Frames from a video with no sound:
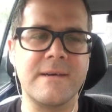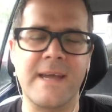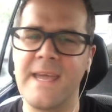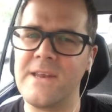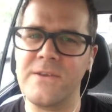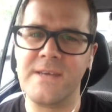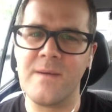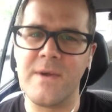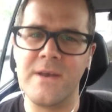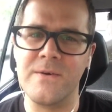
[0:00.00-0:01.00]
I can't look
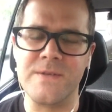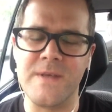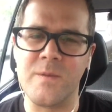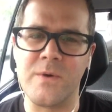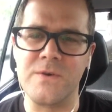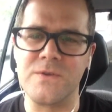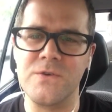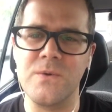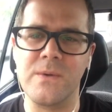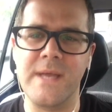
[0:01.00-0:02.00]
down my nose at the person
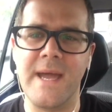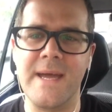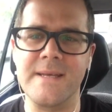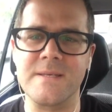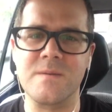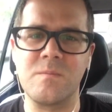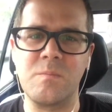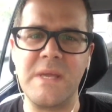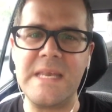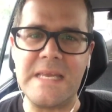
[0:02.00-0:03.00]
who only has
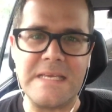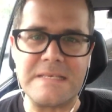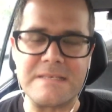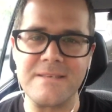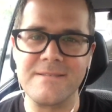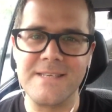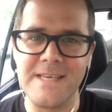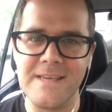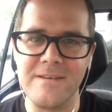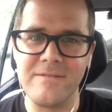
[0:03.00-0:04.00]
pennies to
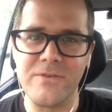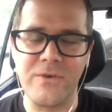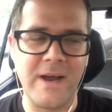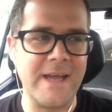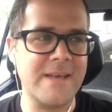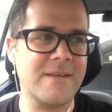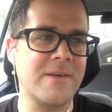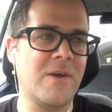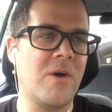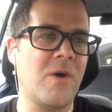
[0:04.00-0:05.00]
give, right?
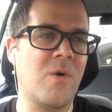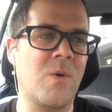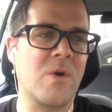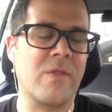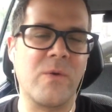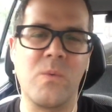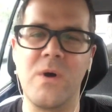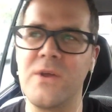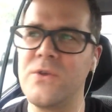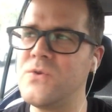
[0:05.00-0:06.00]
or the
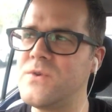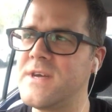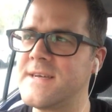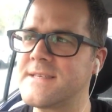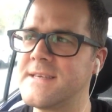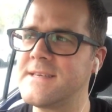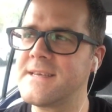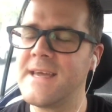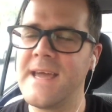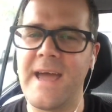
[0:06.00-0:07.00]
one who doesn't
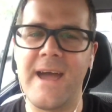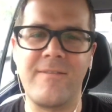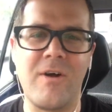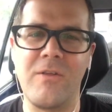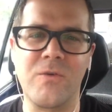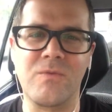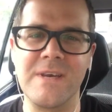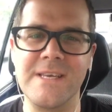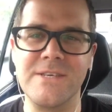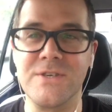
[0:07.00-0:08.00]
have all the
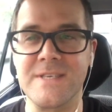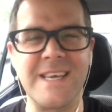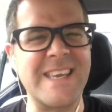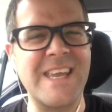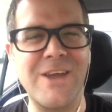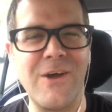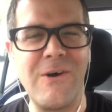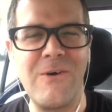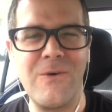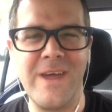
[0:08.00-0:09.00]
religious
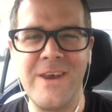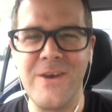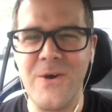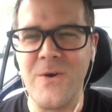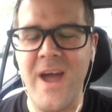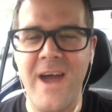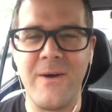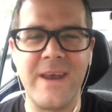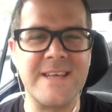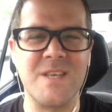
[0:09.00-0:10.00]
lingo and know
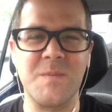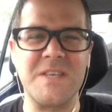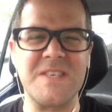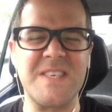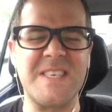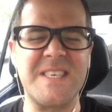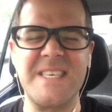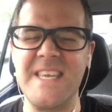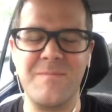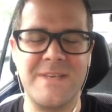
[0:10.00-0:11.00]
how and hasn't been
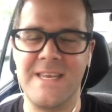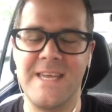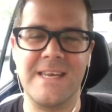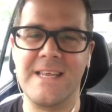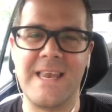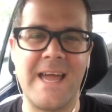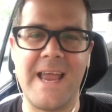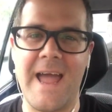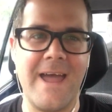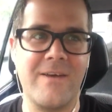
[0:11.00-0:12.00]
steeped in it
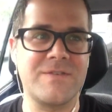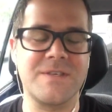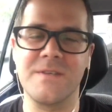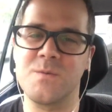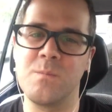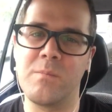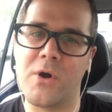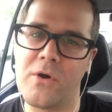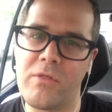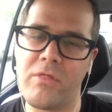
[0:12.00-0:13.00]
like I have since
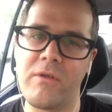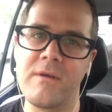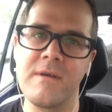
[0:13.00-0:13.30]
birth.